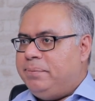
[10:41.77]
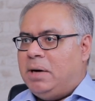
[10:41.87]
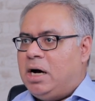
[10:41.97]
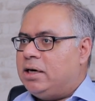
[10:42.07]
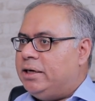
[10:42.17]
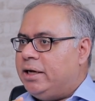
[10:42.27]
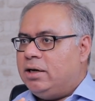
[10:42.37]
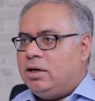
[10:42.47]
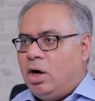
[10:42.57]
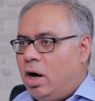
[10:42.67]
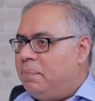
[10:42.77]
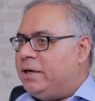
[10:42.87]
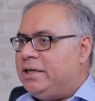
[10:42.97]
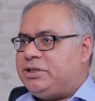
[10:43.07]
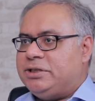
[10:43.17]
marketing,
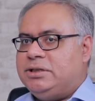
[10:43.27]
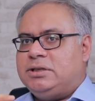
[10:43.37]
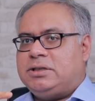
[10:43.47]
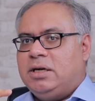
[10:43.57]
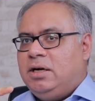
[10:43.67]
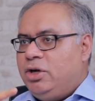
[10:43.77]
operations,